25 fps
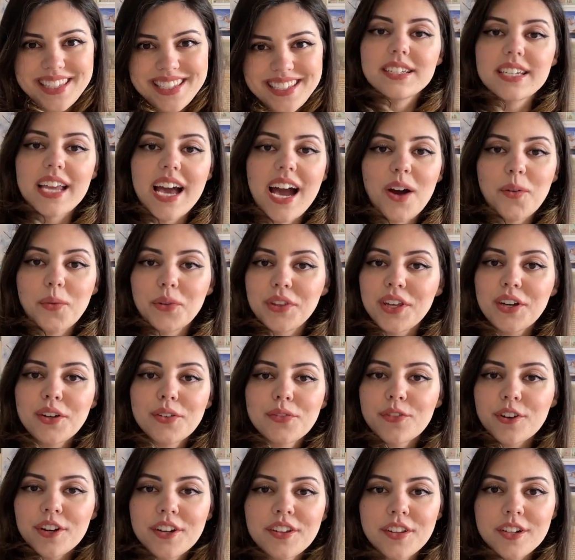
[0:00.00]
Now, without
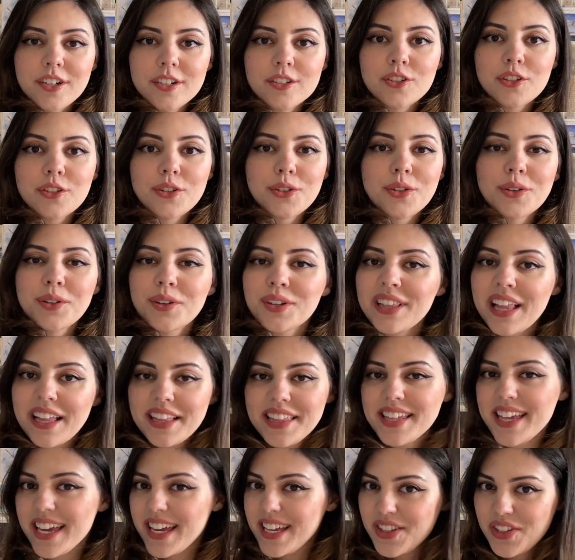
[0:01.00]
further ado,
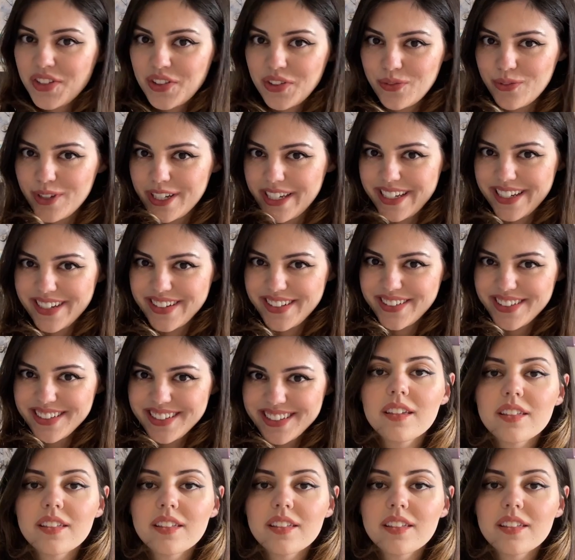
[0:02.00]
let's get into the video.